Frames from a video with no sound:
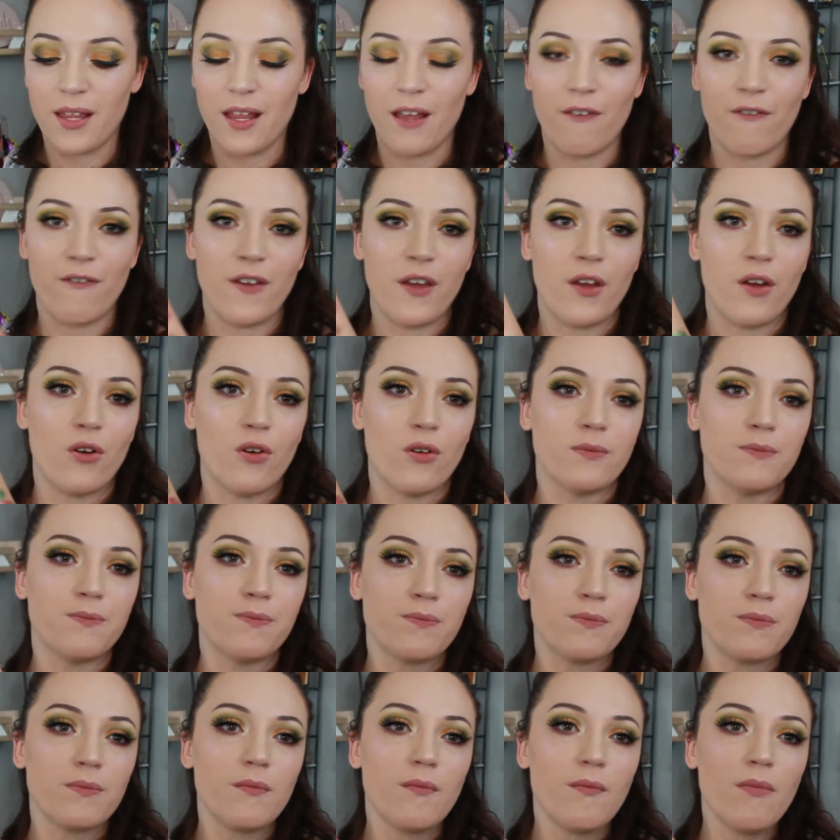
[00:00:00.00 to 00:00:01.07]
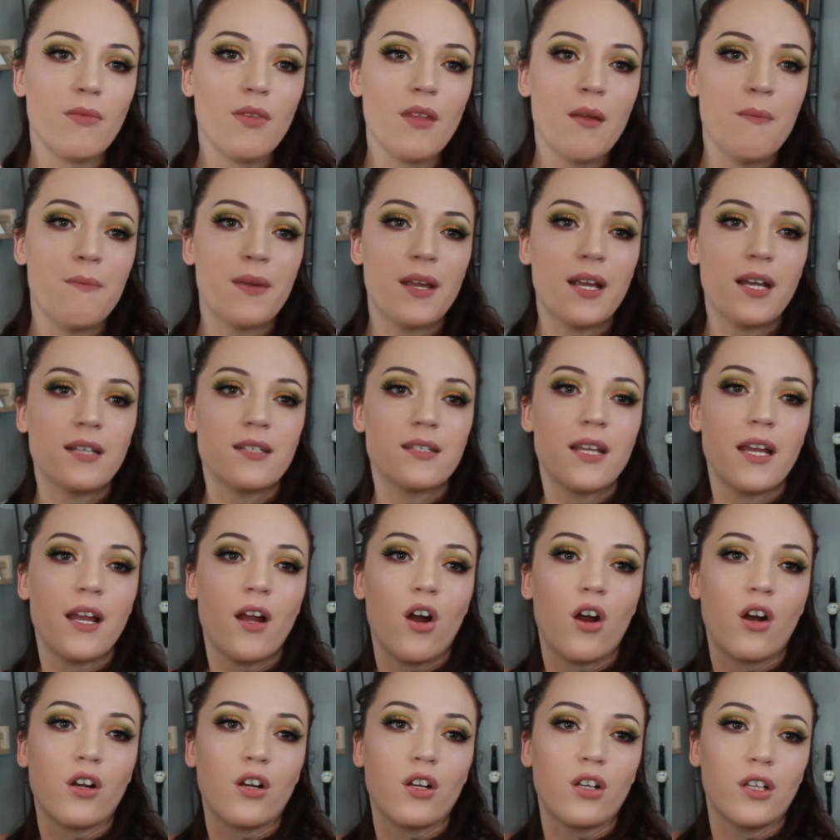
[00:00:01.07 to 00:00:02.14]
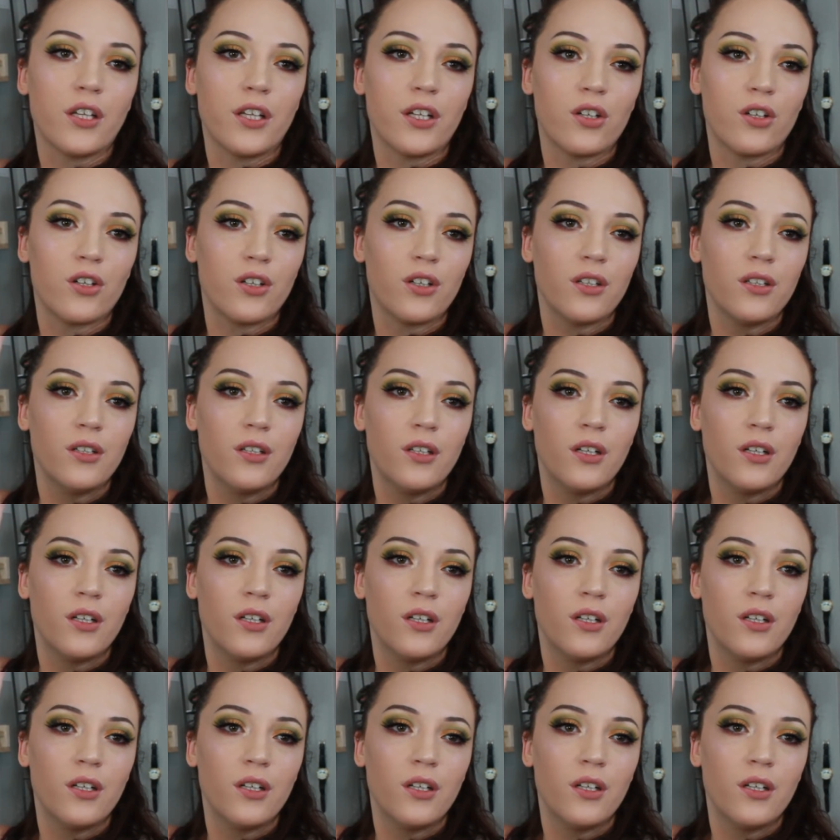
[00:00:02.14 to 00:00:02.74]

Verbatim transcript: they feel because they are glitter.